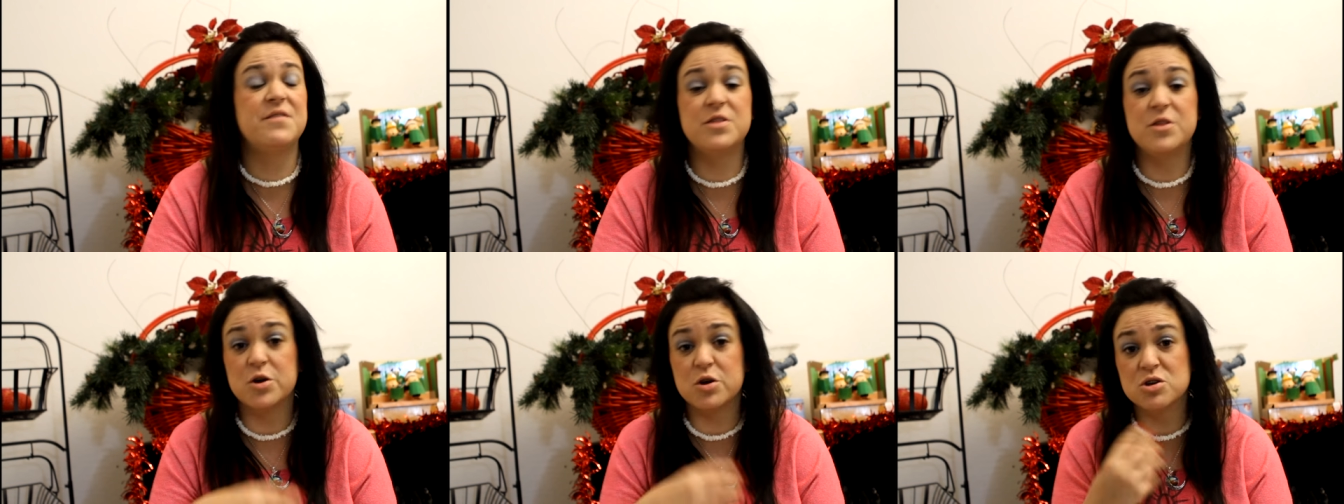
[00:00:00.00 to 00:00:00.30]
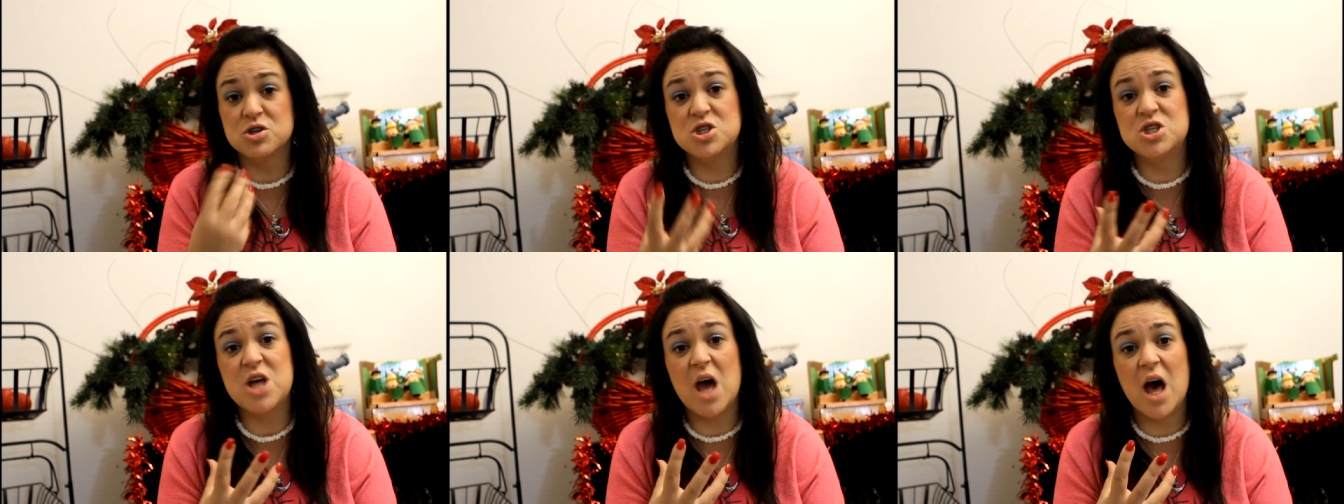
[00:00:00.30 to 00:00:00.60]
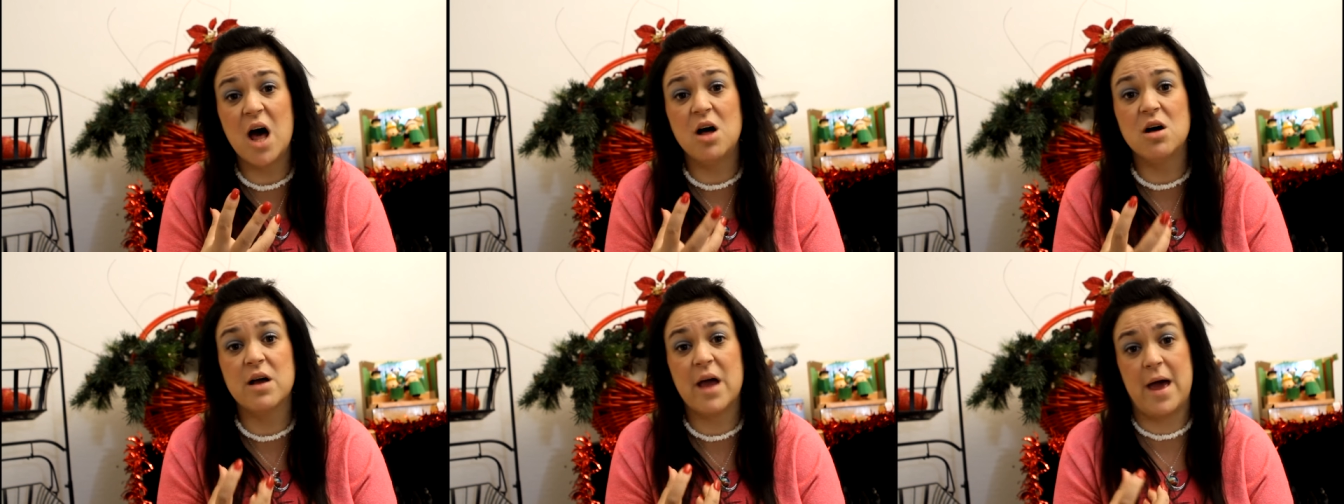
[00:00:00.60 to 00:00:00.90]
and they're
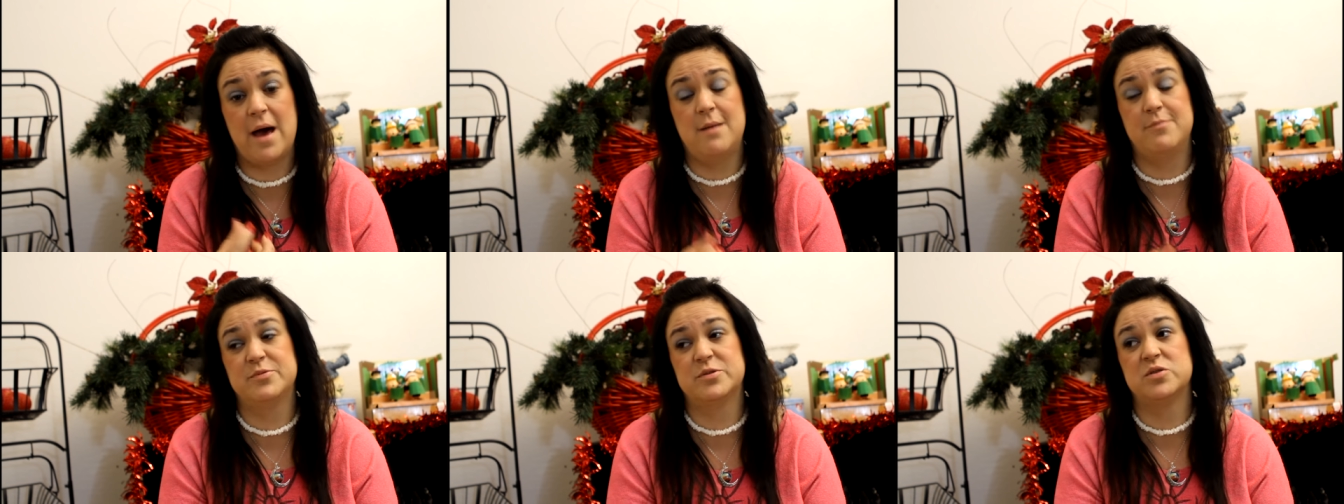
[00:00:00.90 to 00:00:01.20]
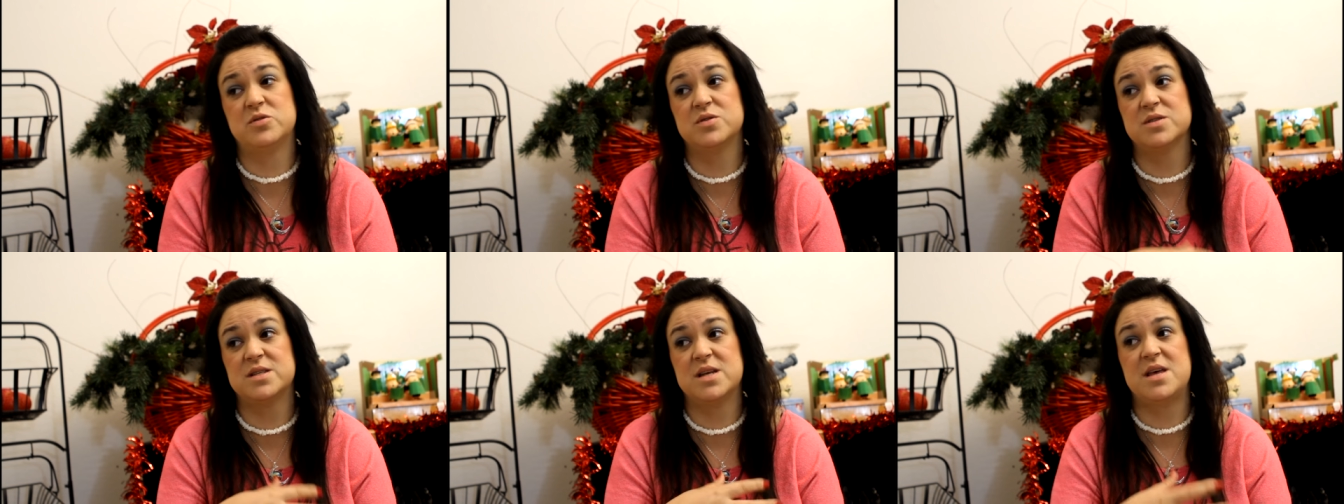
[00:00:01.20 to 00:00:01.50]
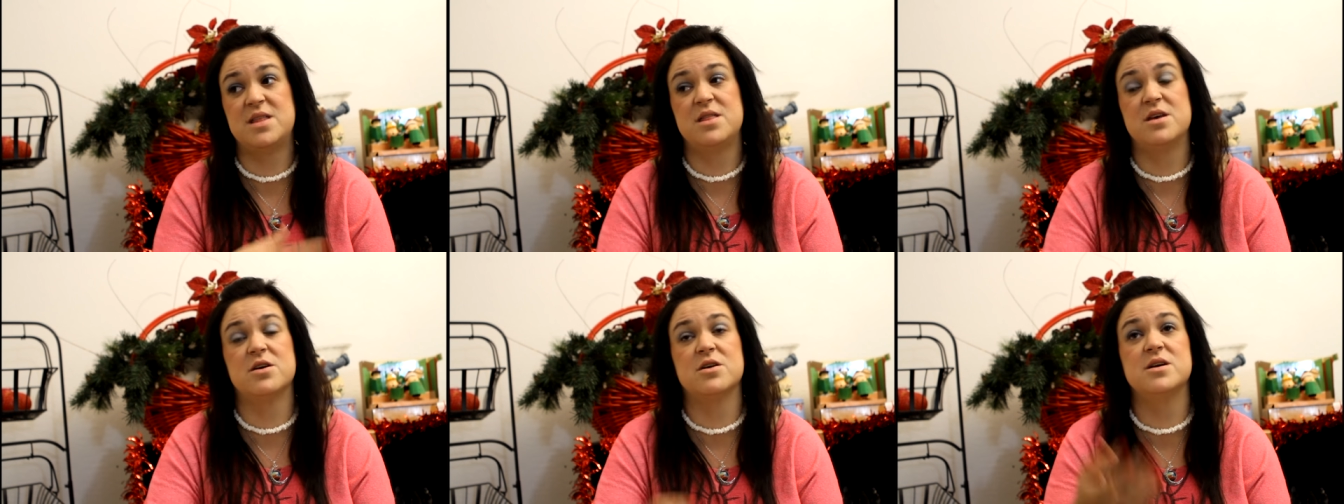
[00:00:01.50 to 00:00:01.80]
gel capsules
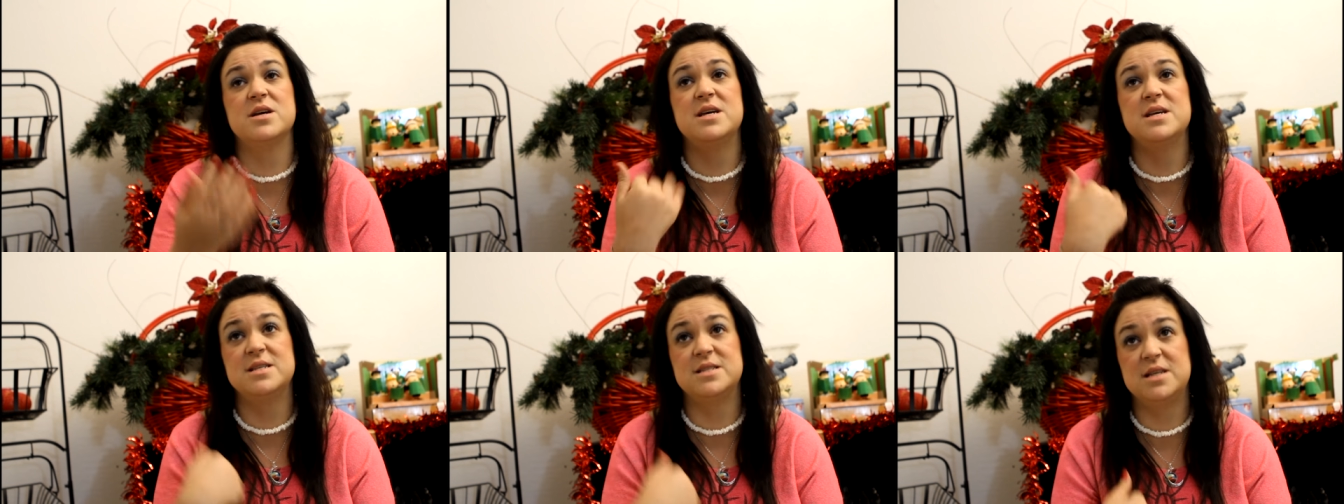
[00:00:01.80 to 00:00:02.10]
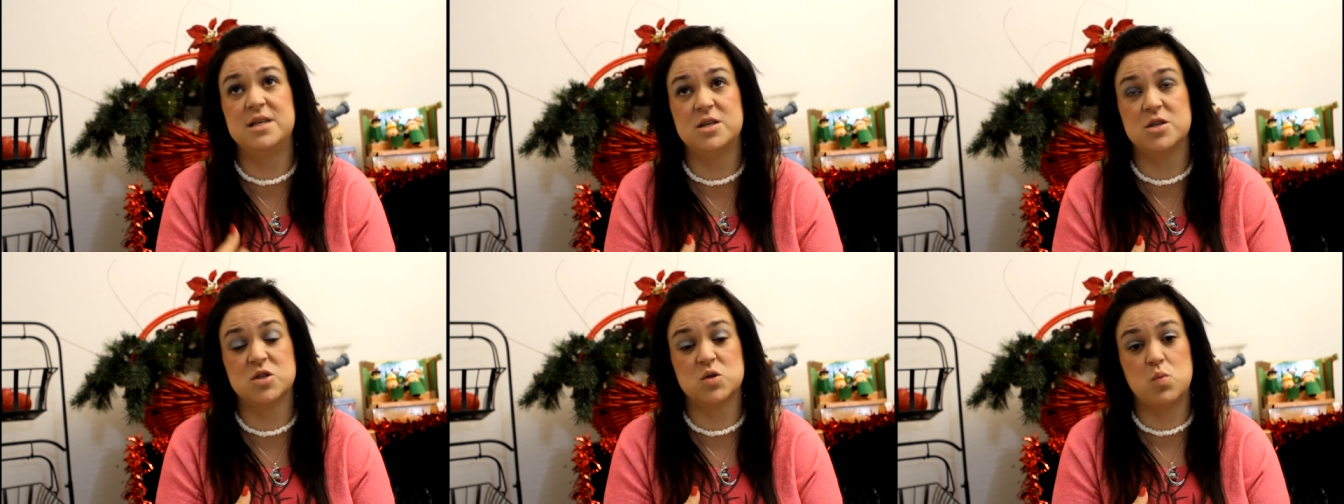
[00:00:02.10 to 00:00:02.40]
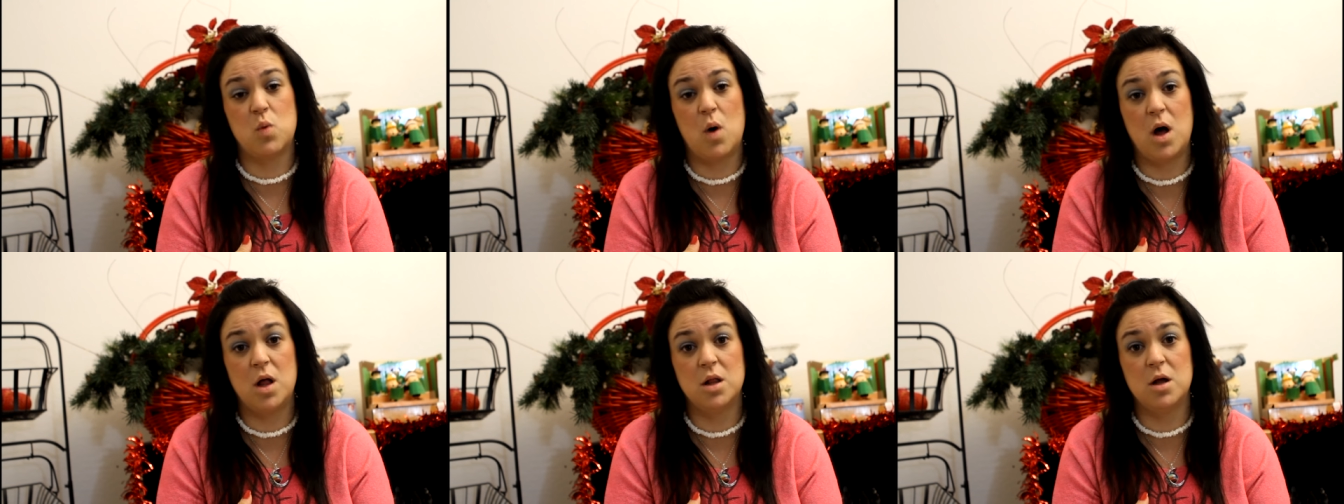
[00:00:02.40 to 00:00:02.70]
and they're easy to
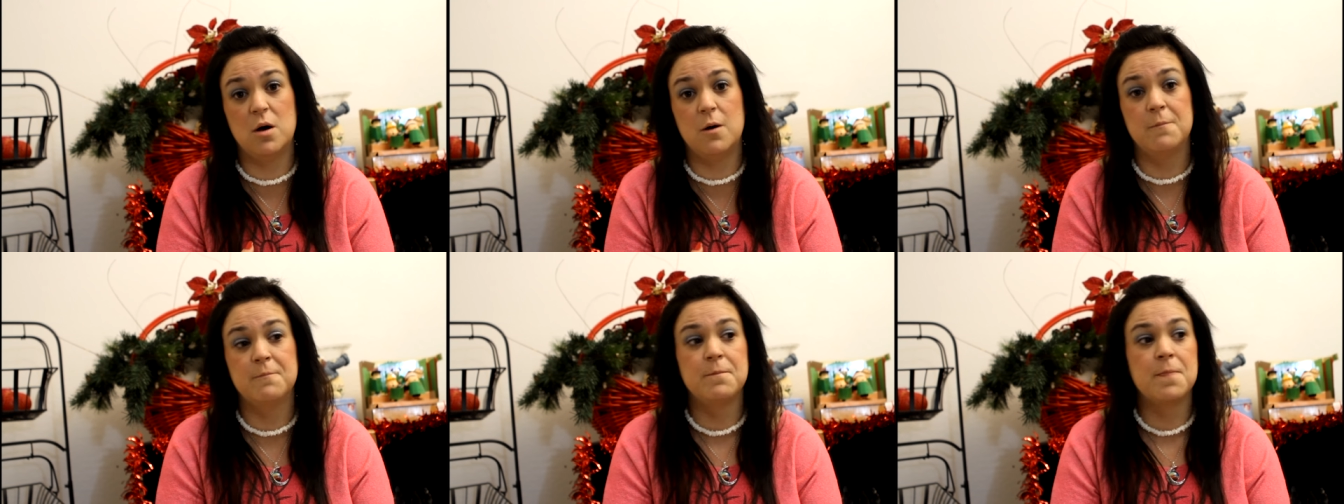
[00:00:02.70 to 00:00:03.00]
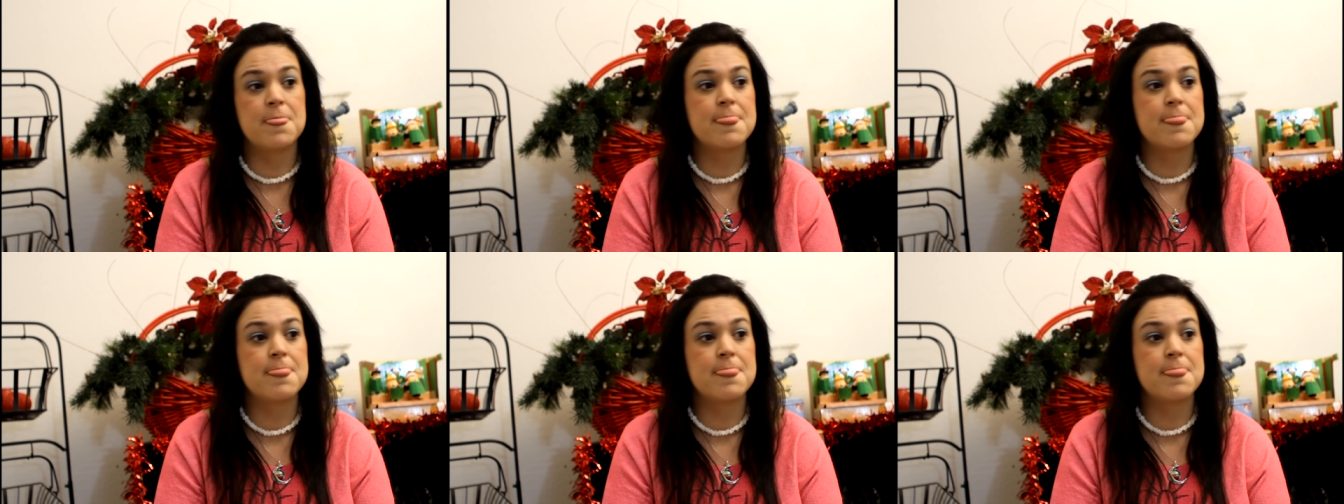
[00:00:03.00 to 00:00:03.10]
swallow.